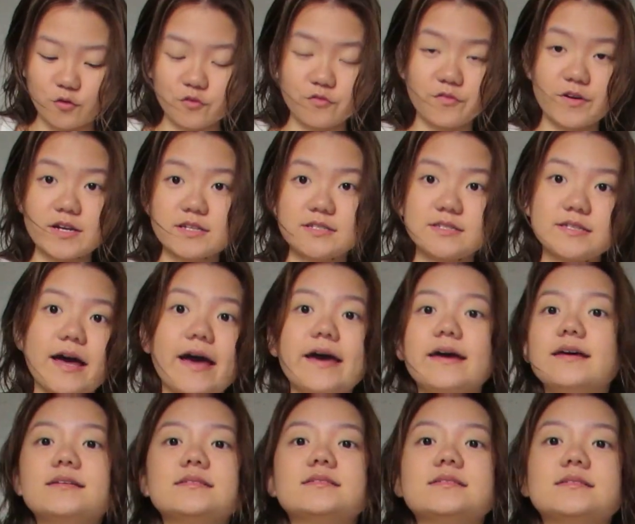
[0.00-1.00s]

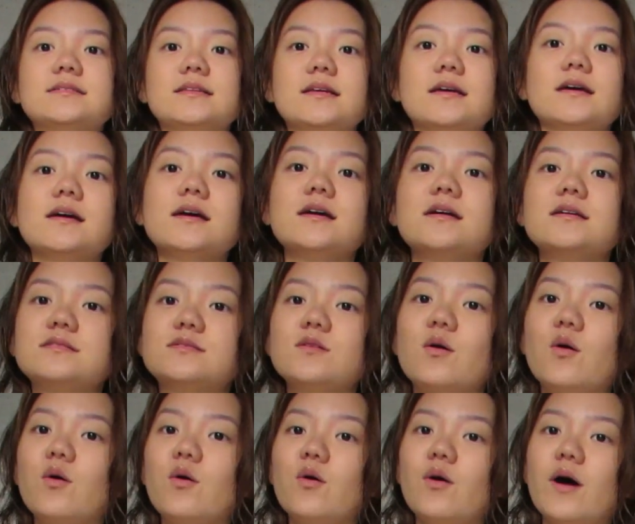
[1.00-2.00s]
oversized.
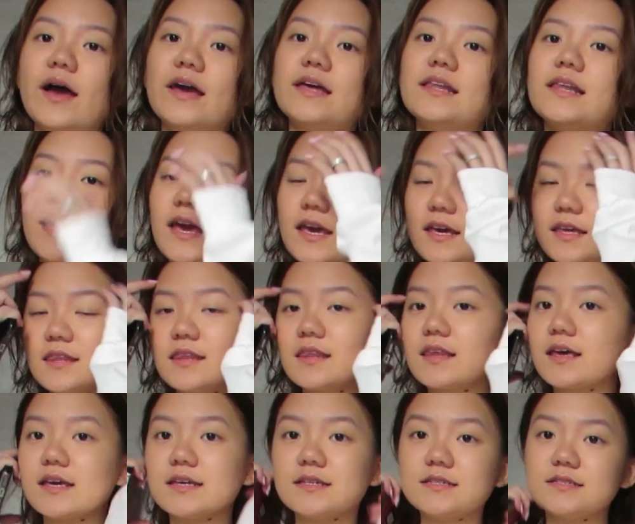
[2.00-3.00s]
So, I like
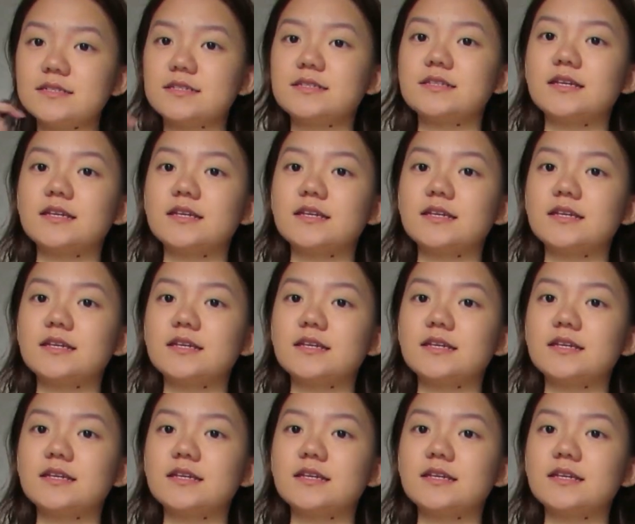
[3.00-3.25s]
this.